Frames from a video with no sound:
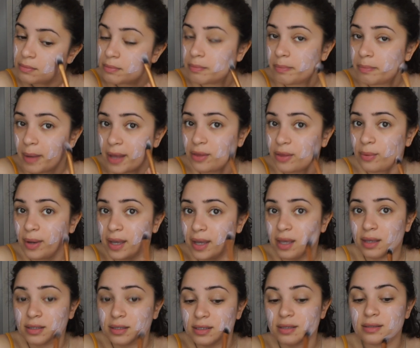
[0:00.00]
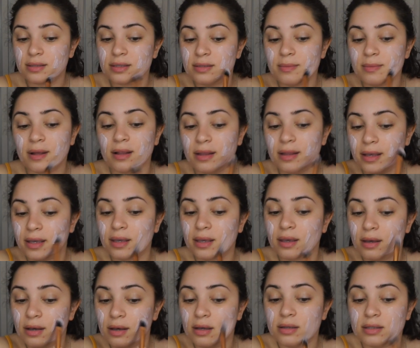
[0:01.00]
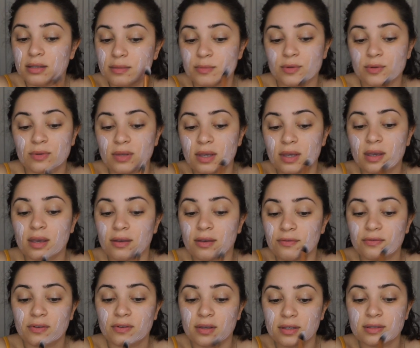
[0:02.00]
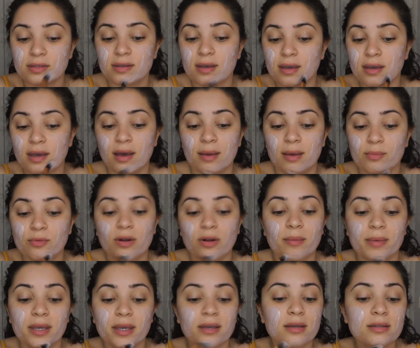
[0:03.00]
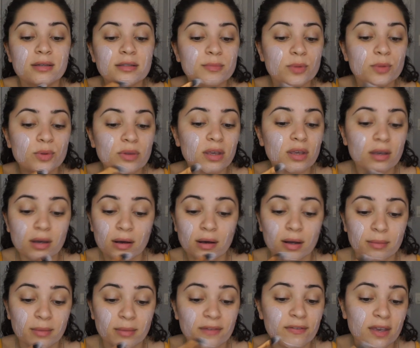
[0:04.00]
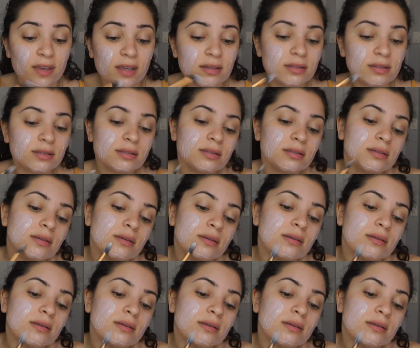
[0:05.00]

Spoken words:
By the way, it does smell like a smoothie. It feels like I'm rubbing a smoothie on my face.